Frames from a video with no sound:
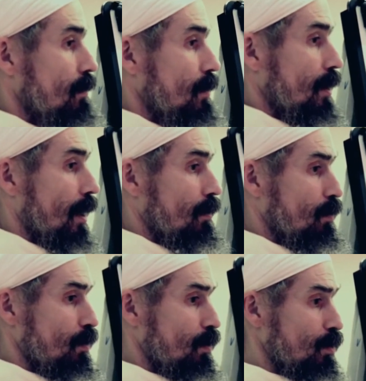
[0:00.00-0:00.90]
You know,
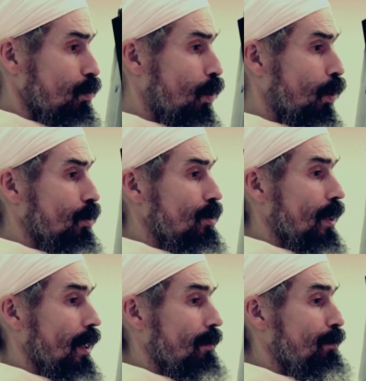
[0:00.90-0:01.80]
there's
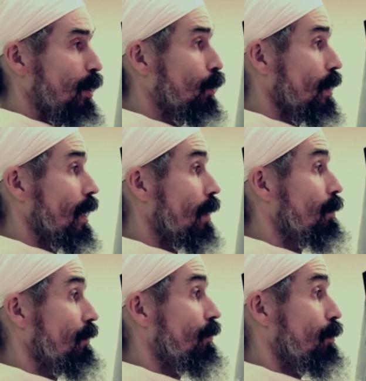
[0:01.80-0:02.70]
water building up
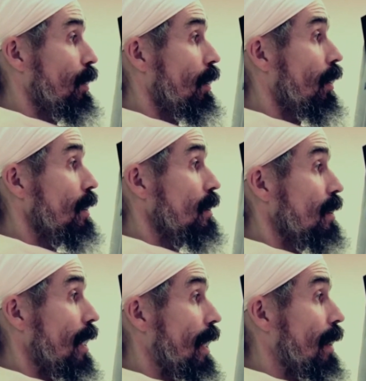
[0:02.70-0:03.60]
behind a
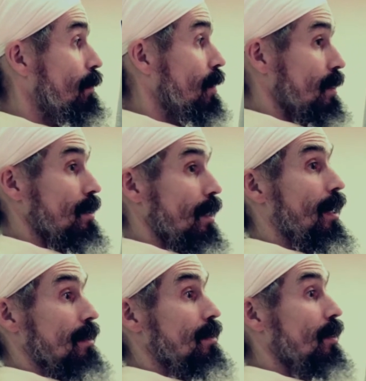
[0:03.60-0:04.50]
dam, and it's
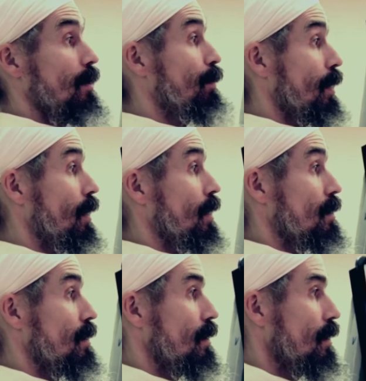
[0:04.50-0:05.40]
like it's going to
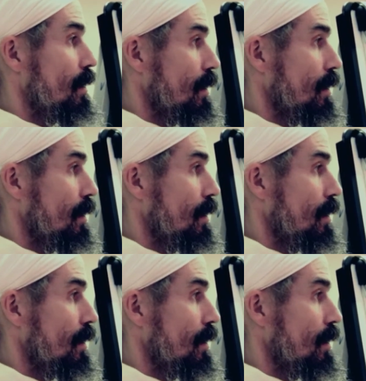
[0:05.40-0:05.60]
burst.